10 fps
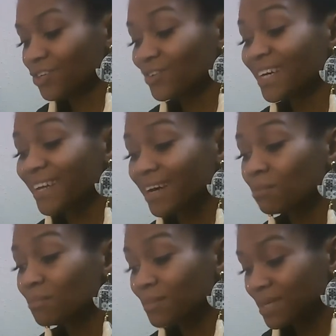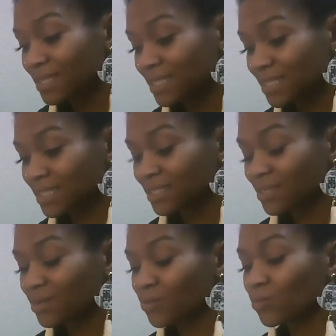you cannot miss
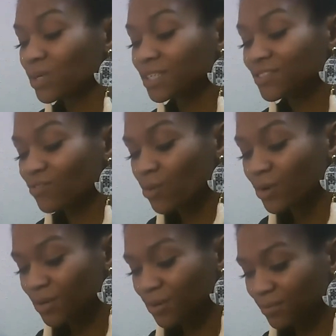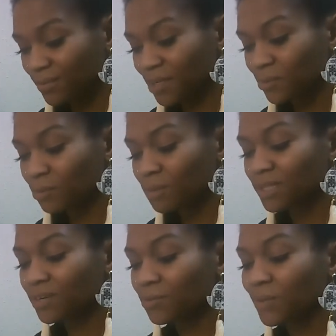what is for you. It will
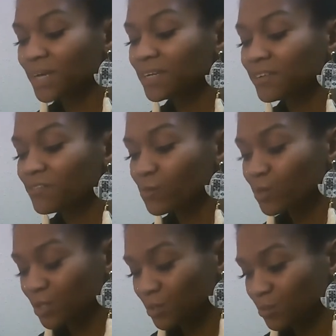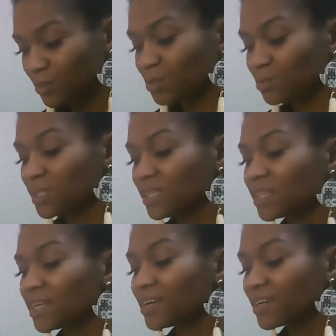be there waiting for you when you get
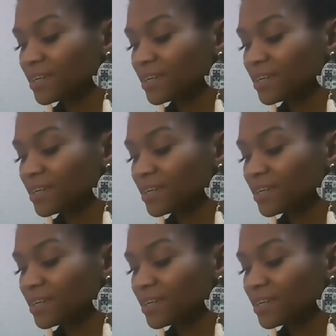there.